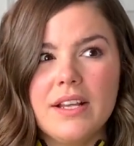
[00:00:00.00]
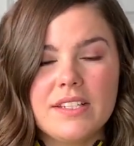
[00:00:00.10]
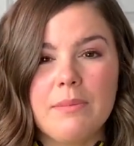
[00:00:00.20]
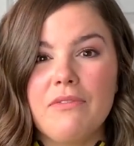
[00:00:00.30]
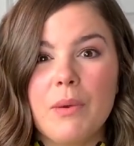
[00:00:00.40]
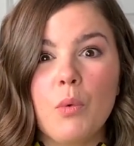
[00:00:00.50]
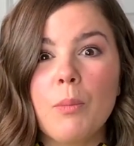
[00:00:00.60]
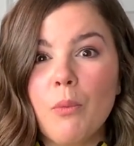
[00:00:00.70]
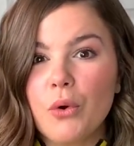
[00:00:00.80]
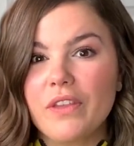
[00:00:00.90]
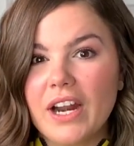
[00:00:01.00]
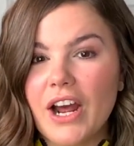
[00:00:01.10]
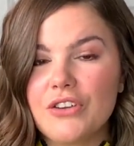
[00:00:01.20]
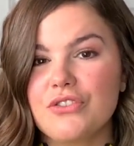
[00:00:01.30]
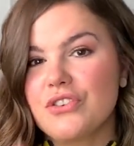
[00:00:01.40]
some of them were more than
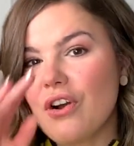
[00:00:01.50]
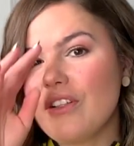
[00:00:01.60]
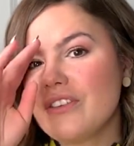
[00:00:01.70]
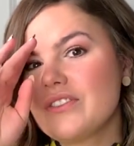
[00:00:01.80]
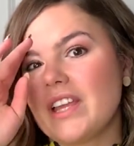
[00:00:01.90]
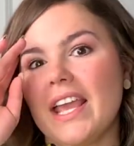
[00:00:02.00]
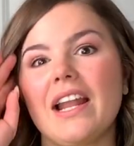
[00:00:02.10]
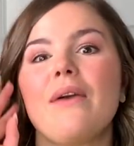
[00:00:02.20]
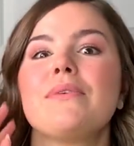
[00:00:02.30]
$100. And I